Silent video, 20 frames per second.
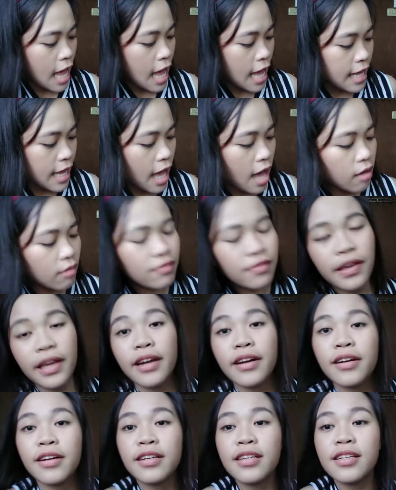I have
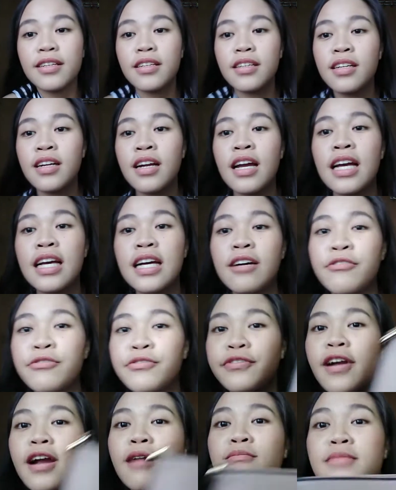here
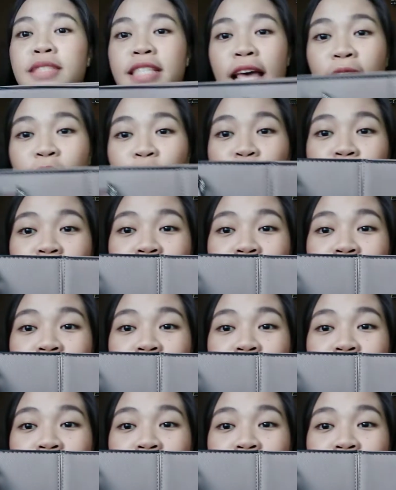from Seco